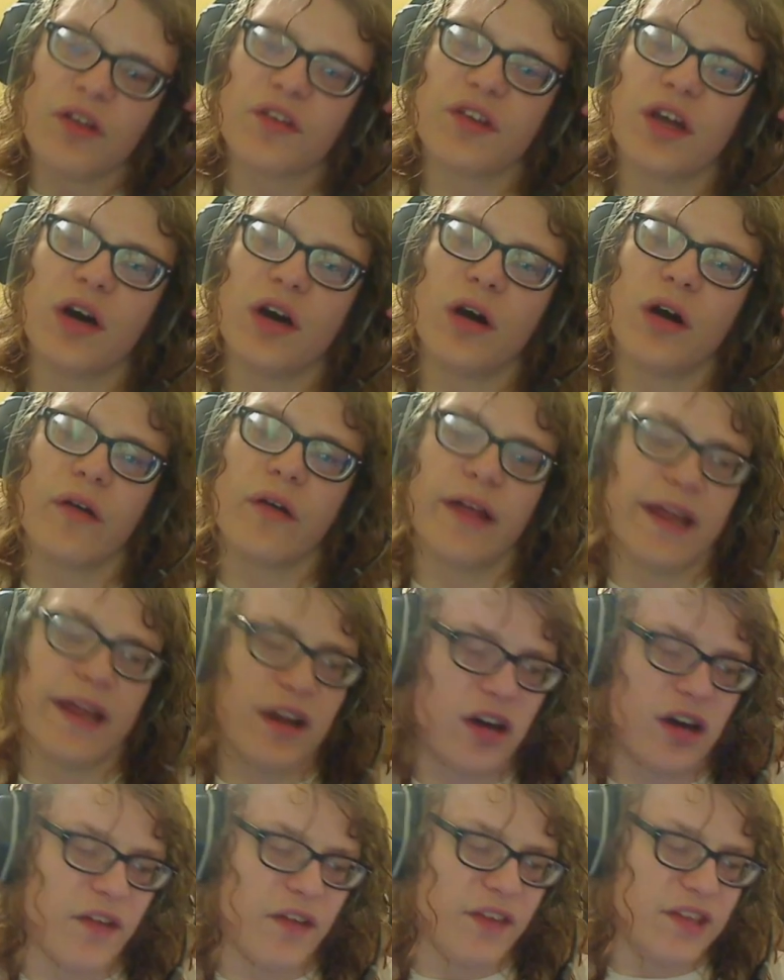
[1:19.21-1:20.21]
So
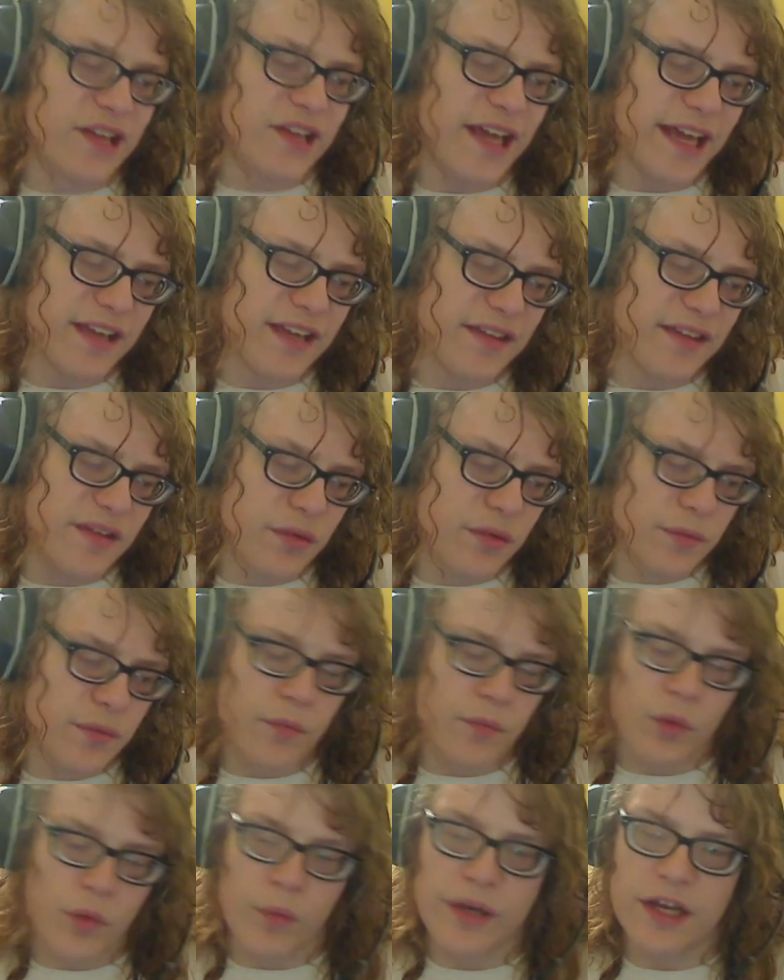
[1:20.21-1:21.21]
then on the 10th,
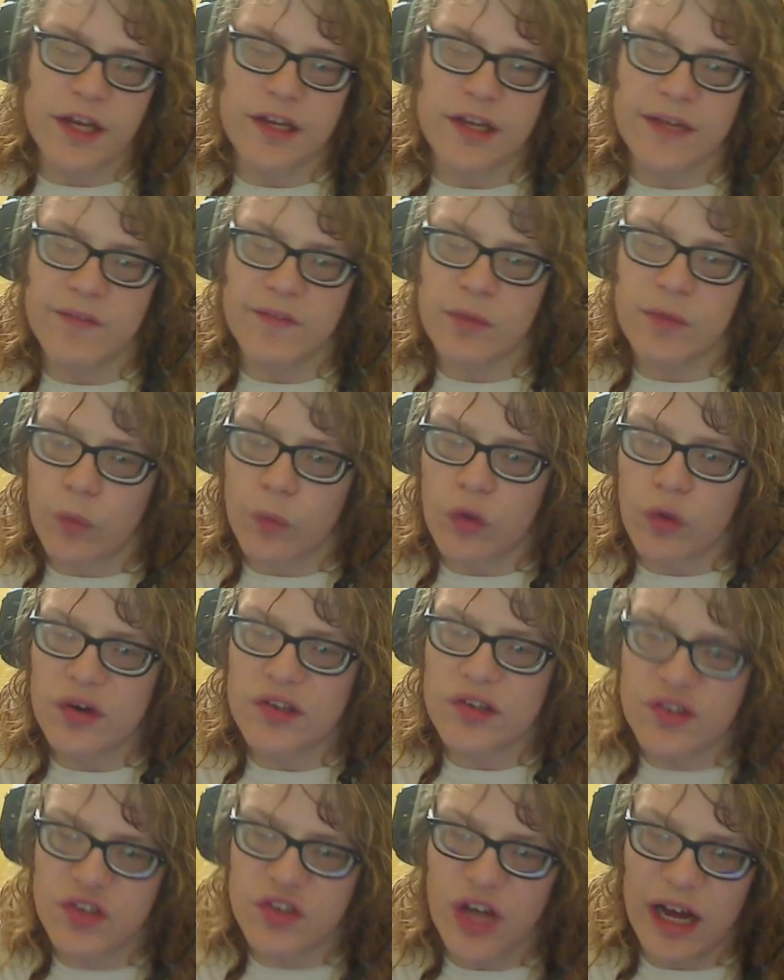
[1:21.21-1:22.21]
we did even more
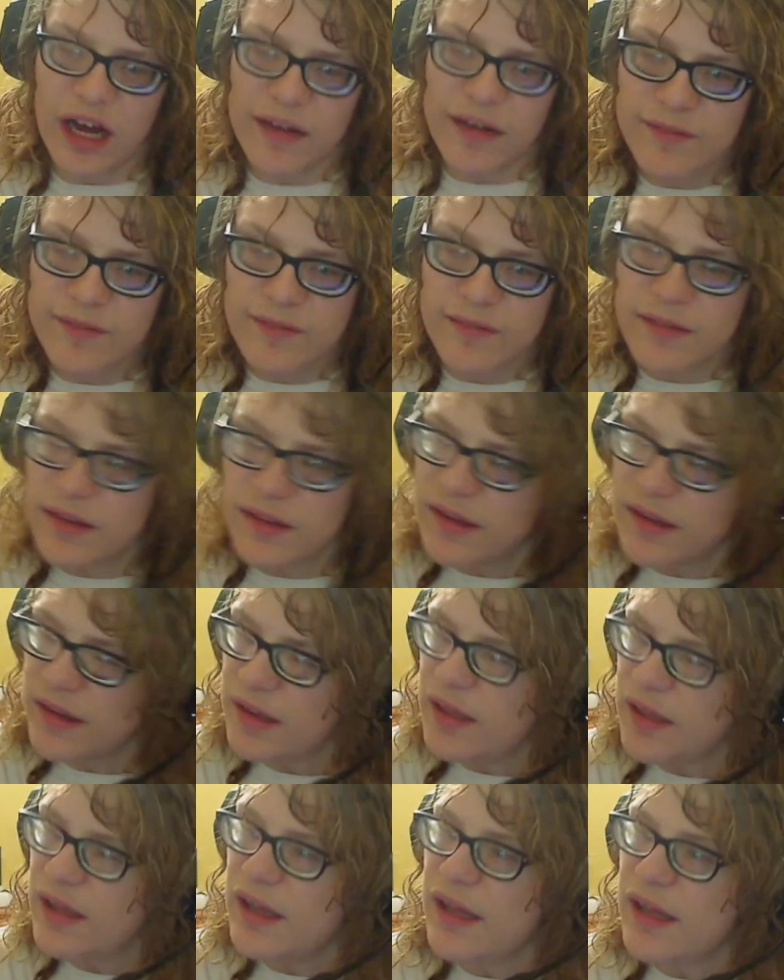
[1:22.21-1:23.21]
stuff
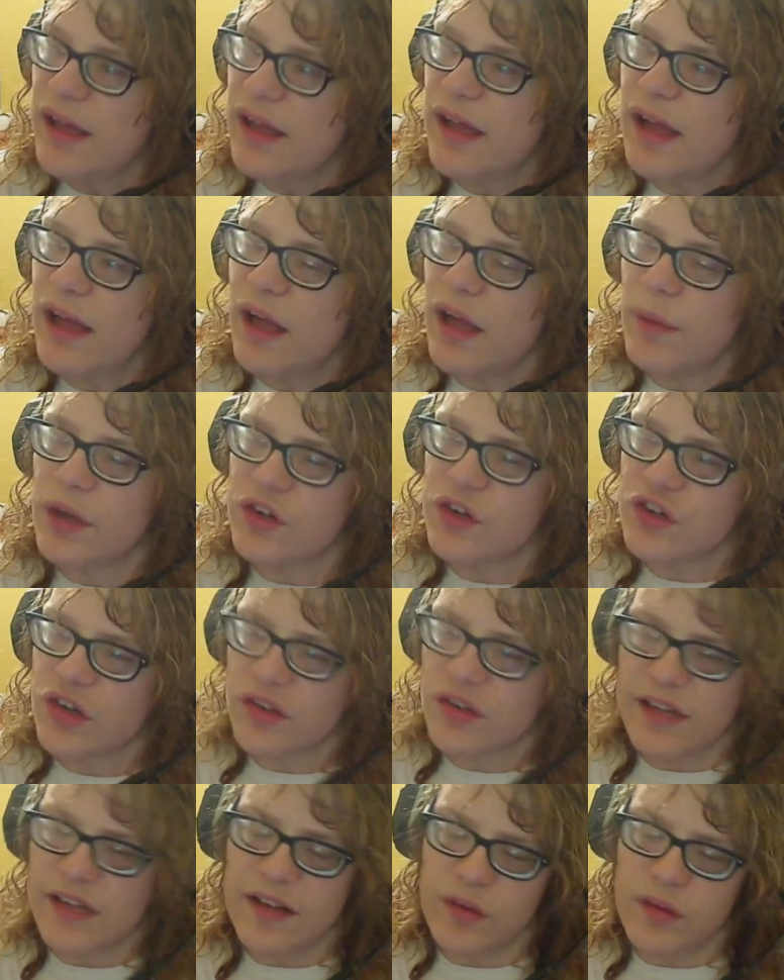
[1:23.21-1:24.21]
I'm not
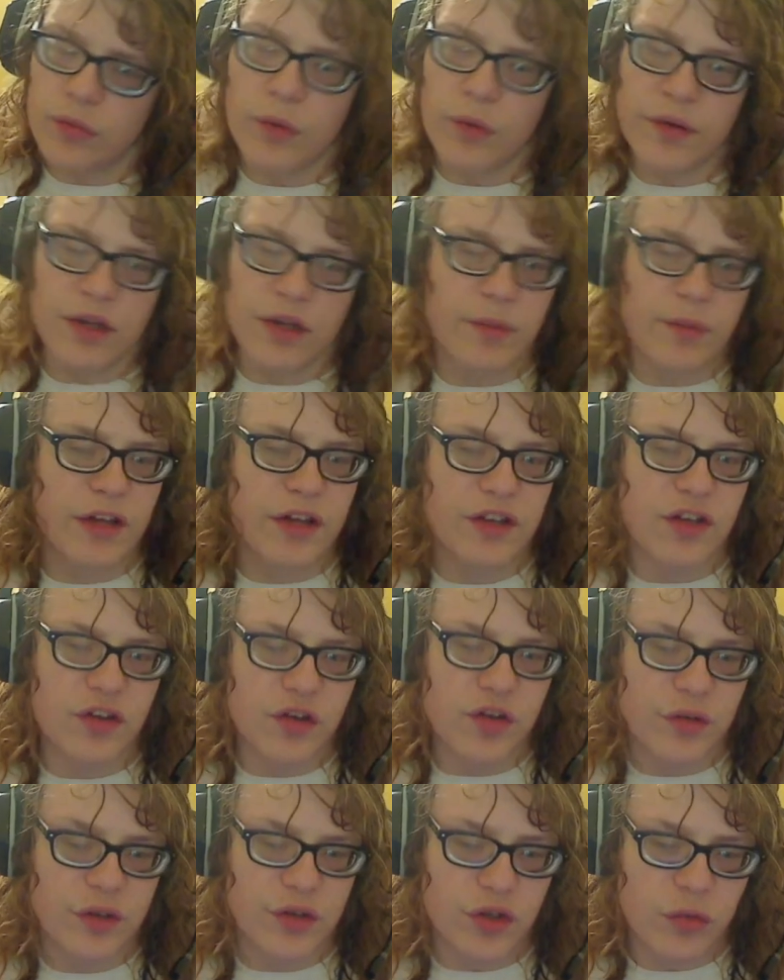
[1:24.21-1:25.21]
sure exactly what we did, but I
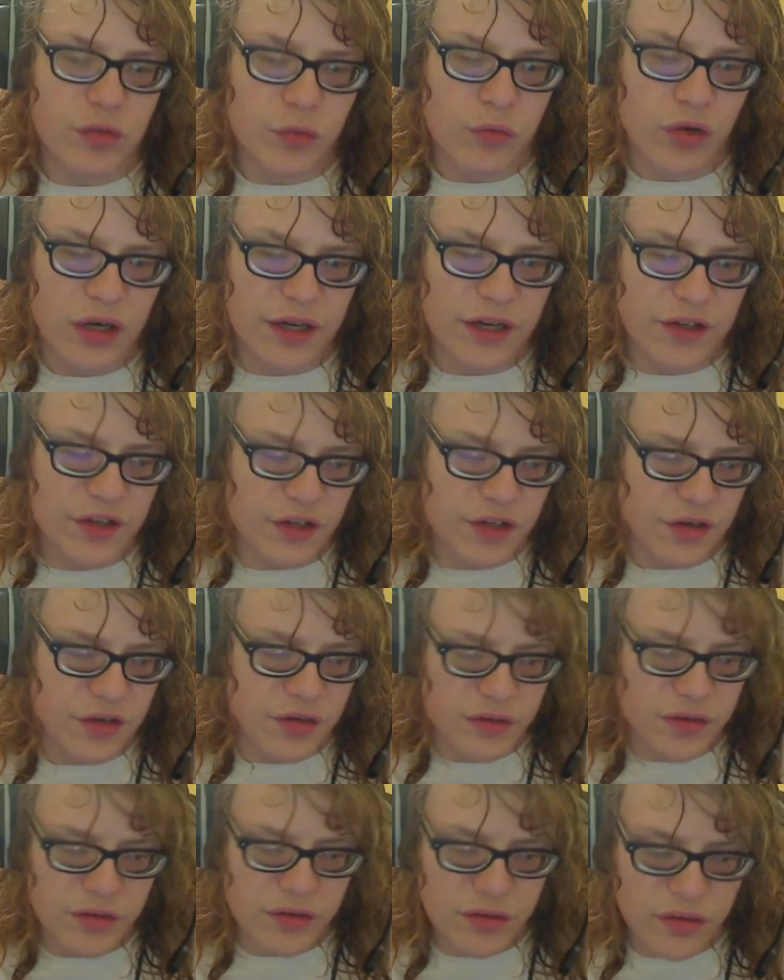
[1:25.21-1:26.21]
did know we do more. I did
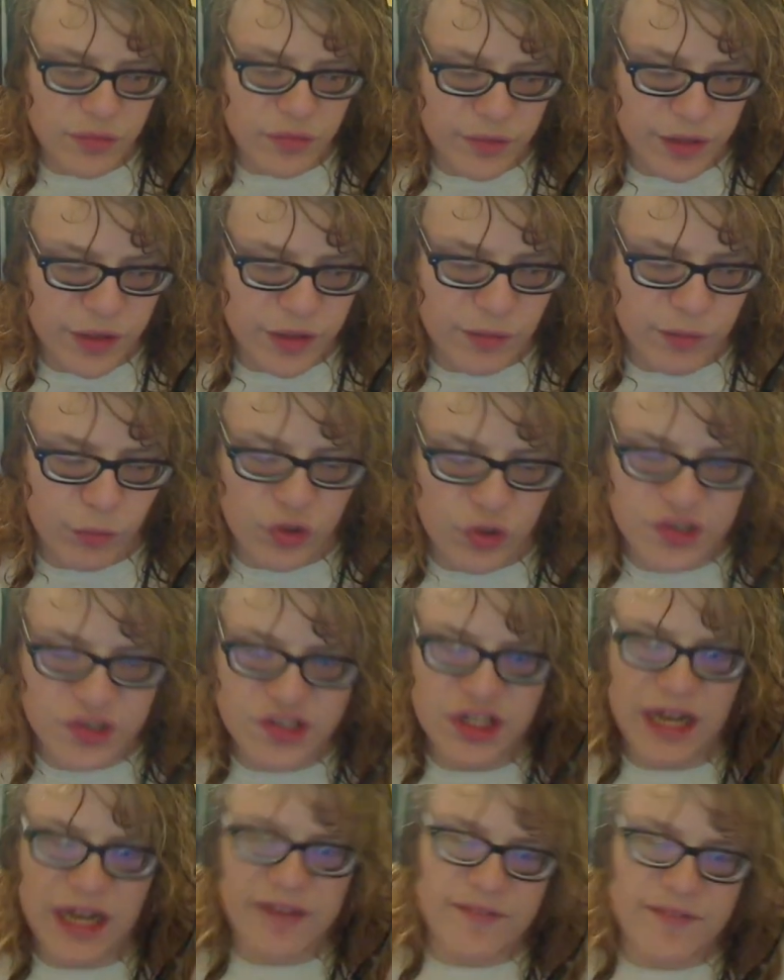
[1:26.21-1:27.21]
we did more
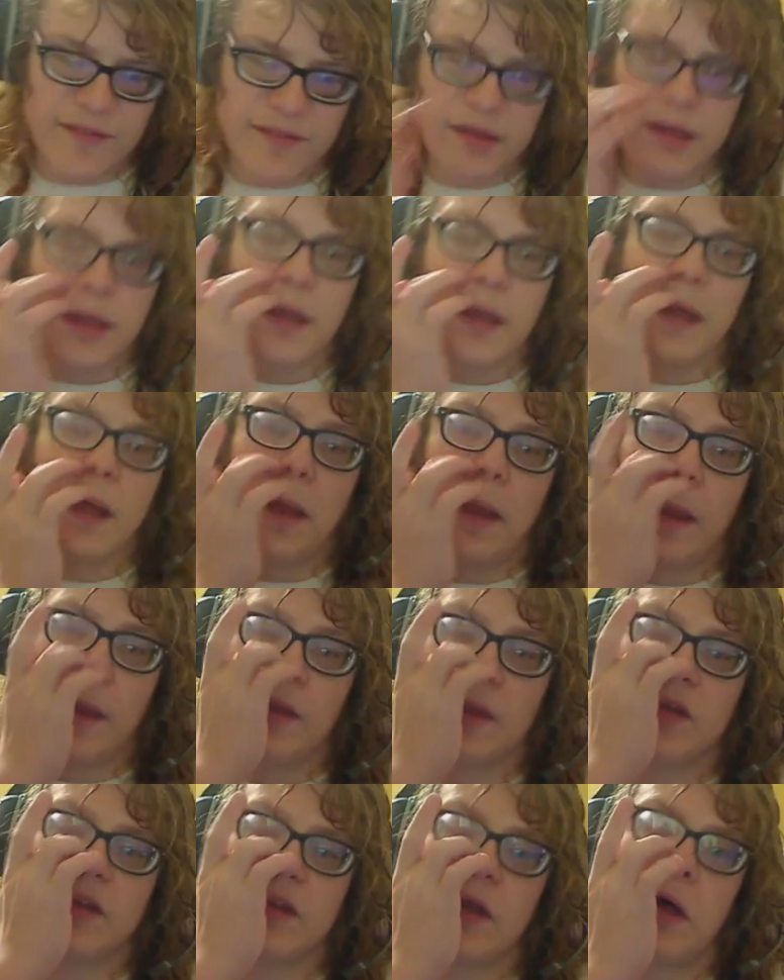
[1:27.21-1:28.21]
stuff.
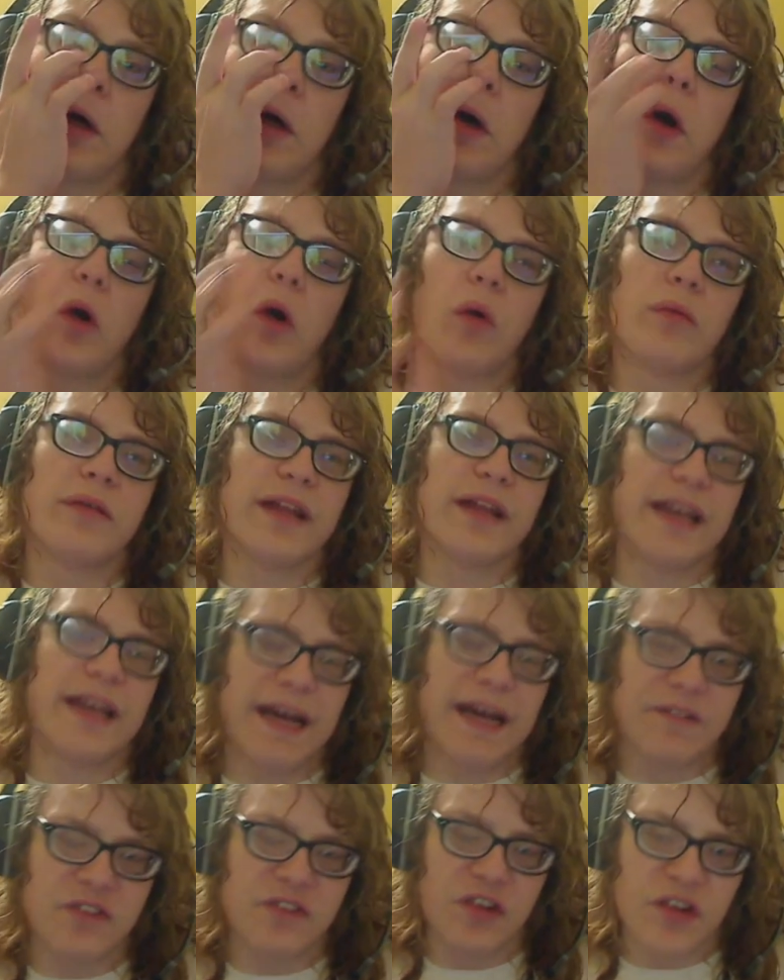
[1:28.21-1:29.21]
So then
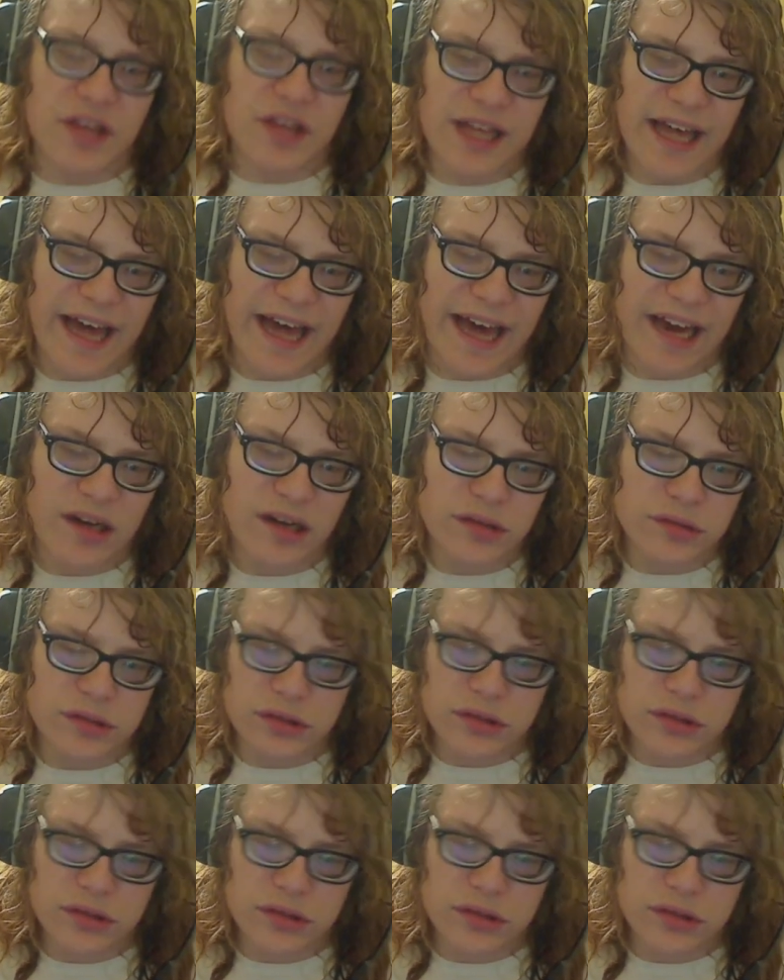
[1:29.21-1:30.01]
after that,